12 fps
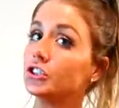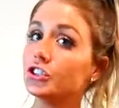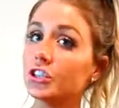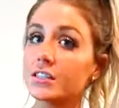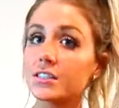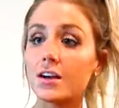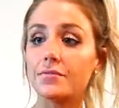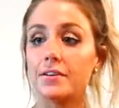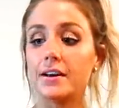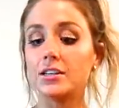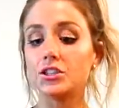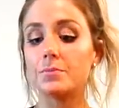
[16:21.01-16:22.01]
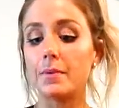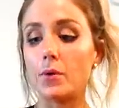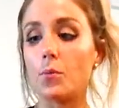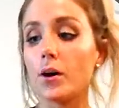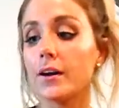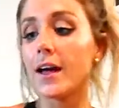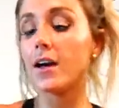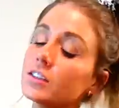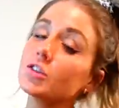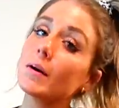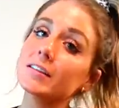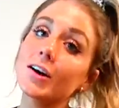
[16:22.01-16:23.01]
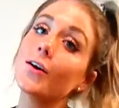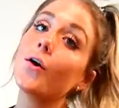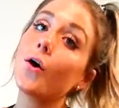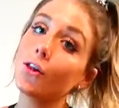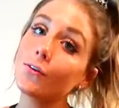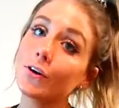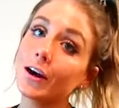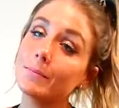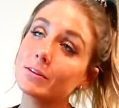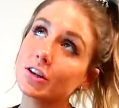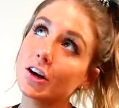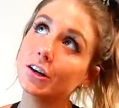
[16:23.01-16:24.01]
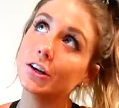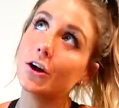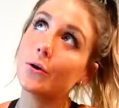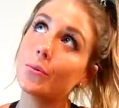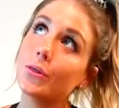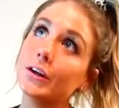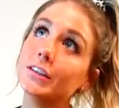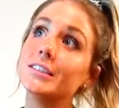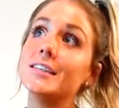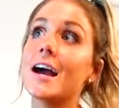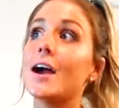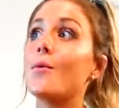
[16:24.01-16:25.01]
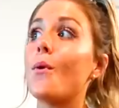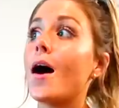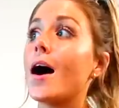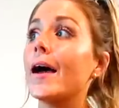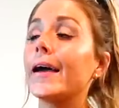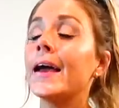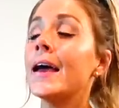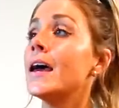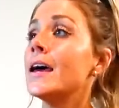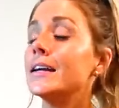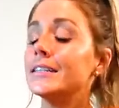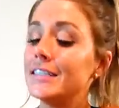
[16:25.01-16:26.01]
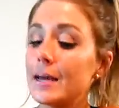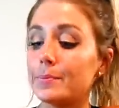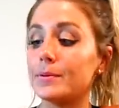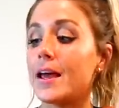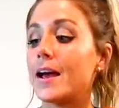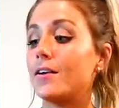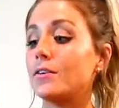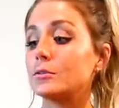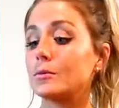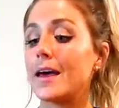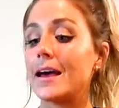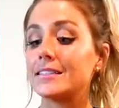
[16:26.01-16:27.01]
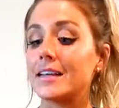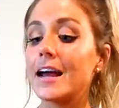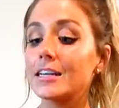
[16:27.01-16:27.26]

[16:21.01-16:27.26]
just got finished my workout. So I saw all over Amazon, you know, the D I Y dip nails with the S N